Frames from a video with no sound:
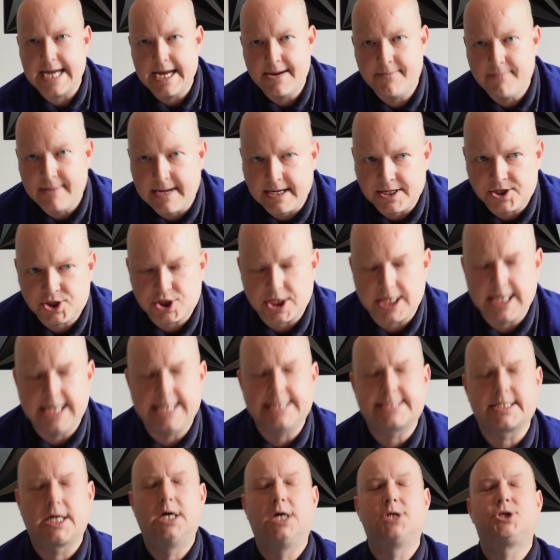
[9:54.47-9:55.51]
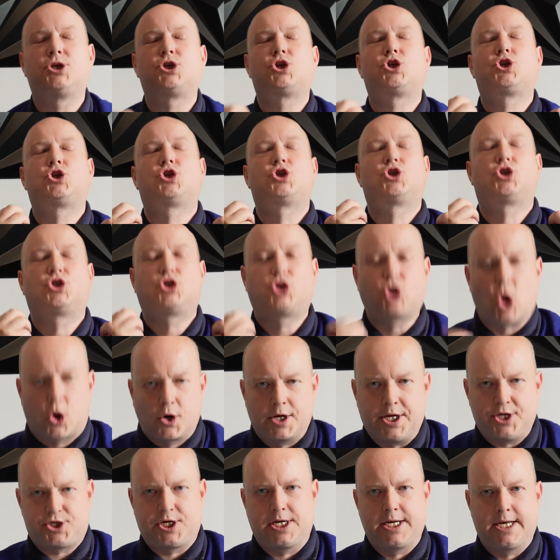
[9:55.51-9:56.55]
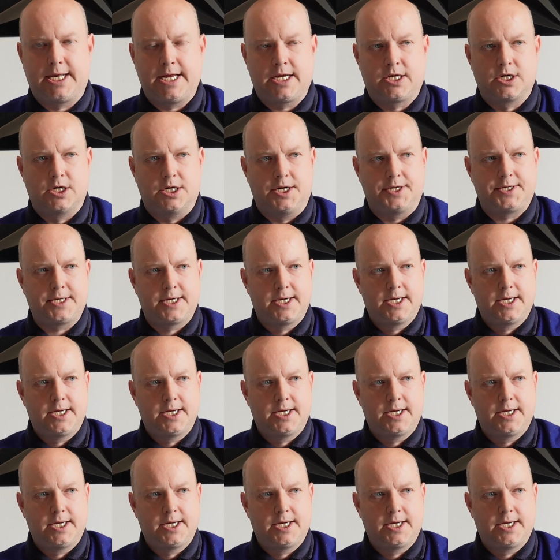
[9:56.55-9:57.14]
image is astonishingly good.